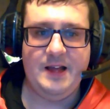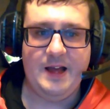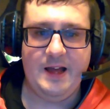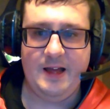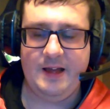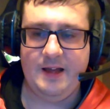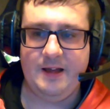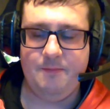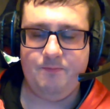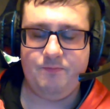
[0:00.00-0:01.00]

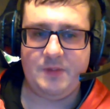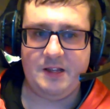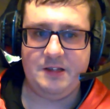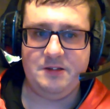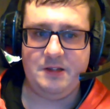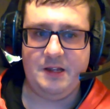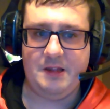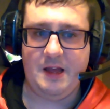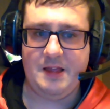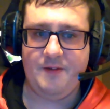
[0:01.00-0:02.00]

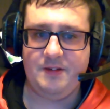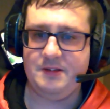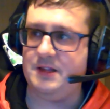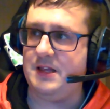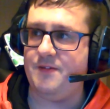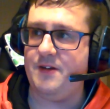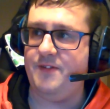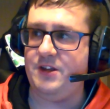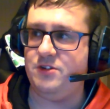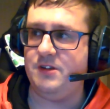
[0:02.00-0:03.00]
That never
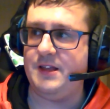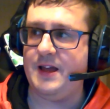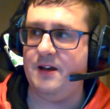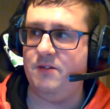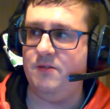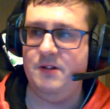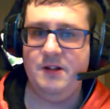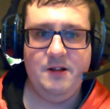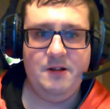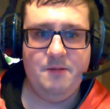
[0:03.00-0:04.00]
featured on the Now.
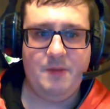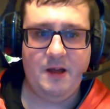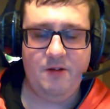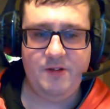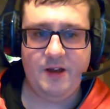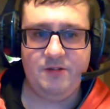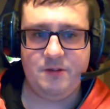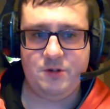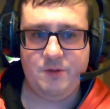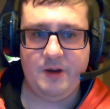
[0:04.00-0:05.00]
But who knows?
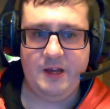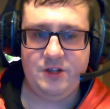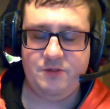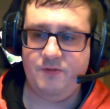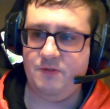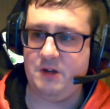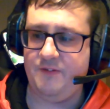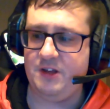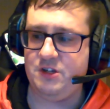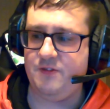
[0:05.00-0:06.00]
She might. I
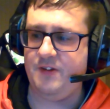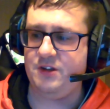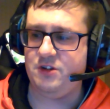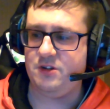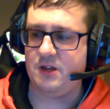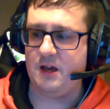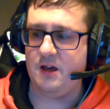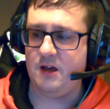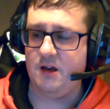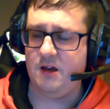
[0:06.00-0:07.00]
think she featured
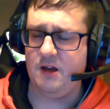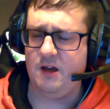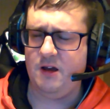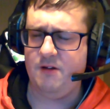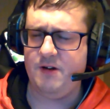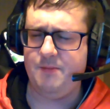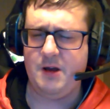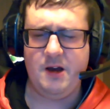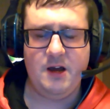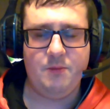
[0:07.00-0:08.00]
her
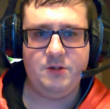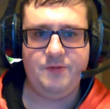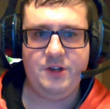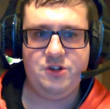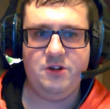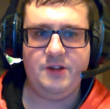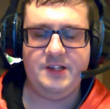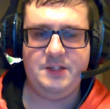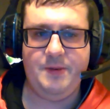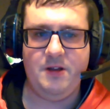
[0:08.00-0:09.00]
Hung Up was featured on a
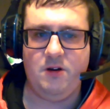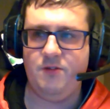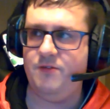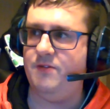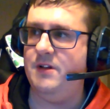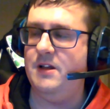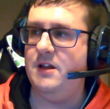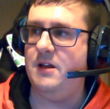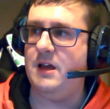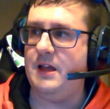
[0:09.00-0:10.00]
spin-off,
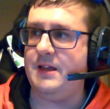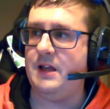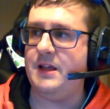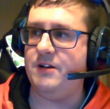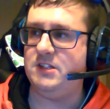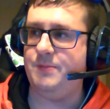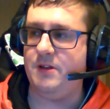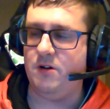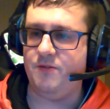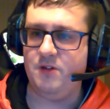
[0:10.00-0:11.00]
a Now
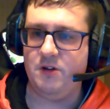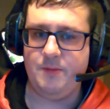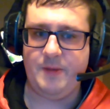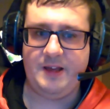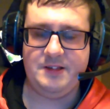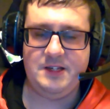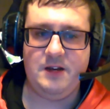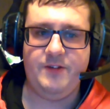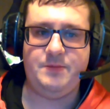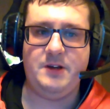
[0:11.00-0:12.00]
spin-off, not the main
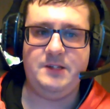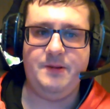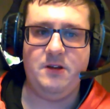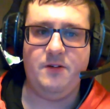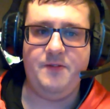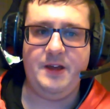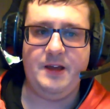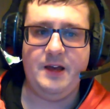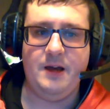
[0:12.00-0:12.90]
series, but a spin-off. I think.